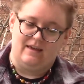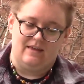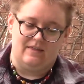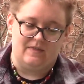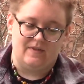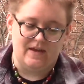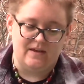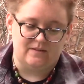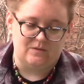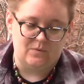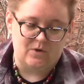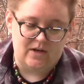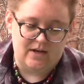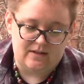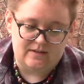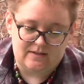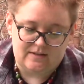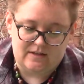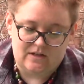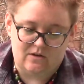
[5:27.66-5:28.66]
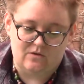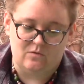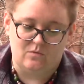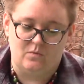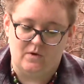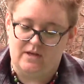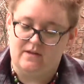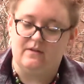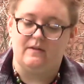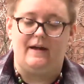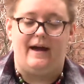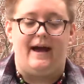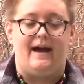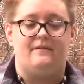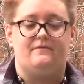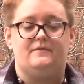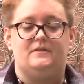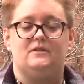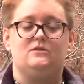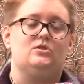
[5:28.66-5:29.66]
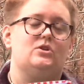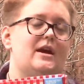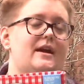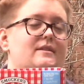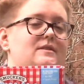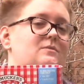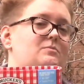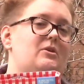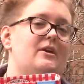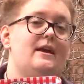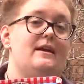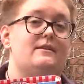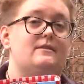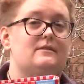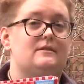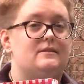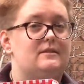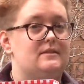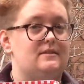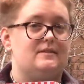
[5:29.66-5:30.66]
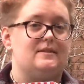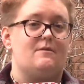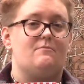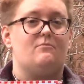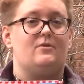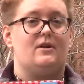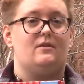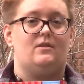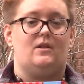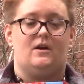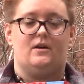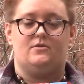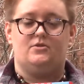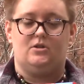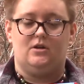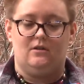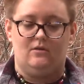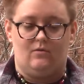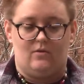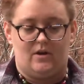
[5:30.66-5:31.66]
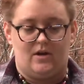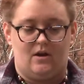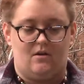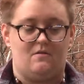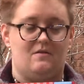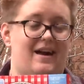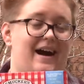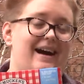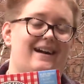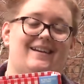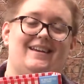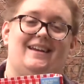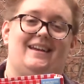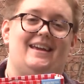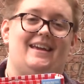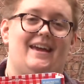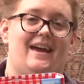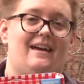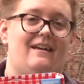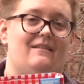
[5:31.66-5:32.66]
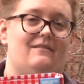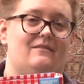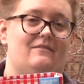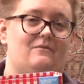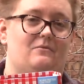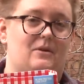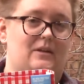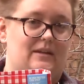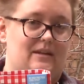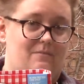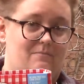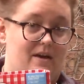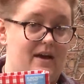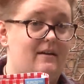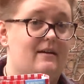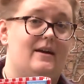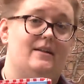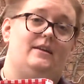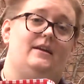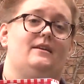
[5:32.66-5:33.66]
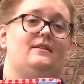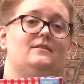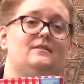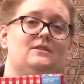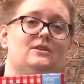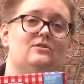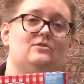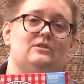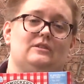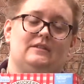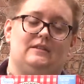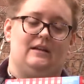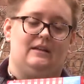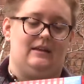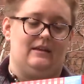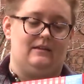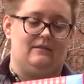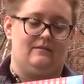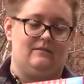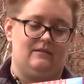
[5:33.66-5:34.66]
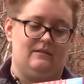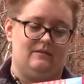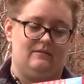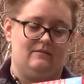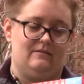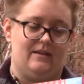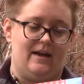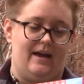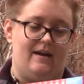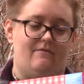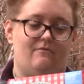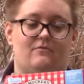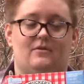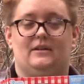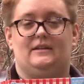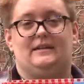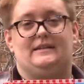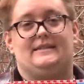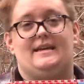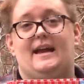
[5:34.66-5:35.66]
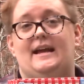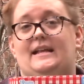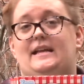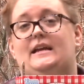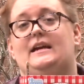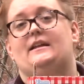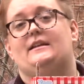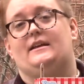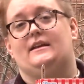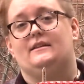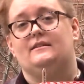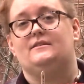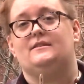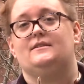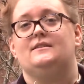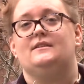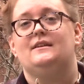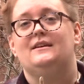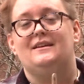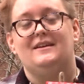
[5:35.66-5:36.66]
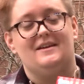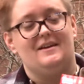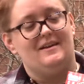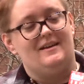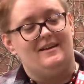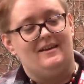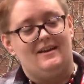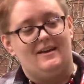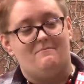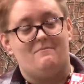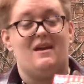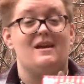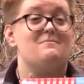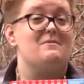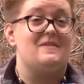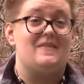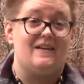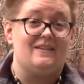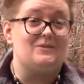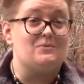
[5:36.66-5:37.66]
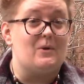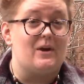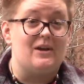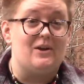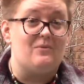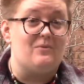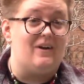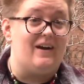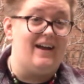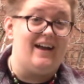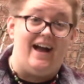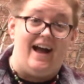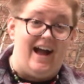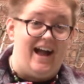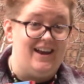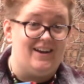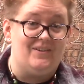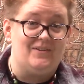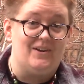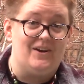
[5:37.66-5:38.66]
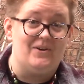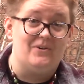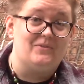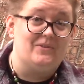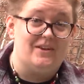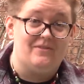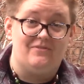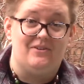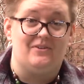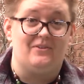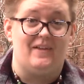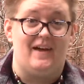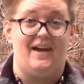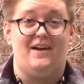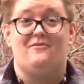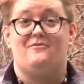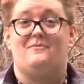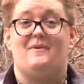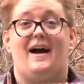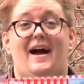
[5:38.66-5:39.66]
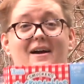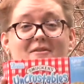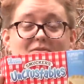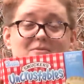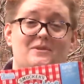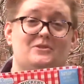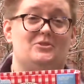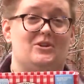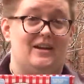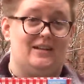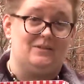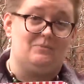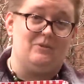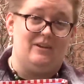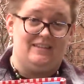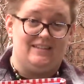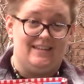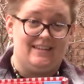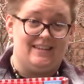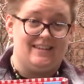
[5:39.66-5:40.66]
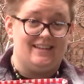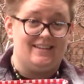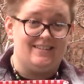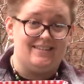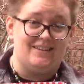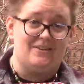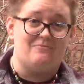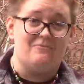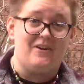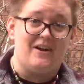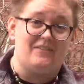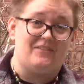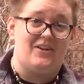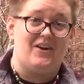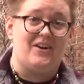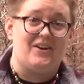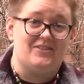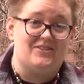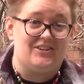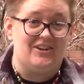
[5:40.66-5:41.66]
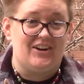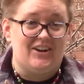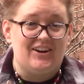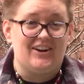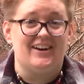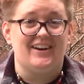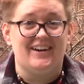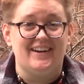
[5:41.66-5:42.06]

These ones you will have to transplant to somewhere larger or you're not going to get really big onions. You're just going to have really tiny onions. Maybe that's what you want. I don't know. Live your life. I will be transplanting these somewhere larger.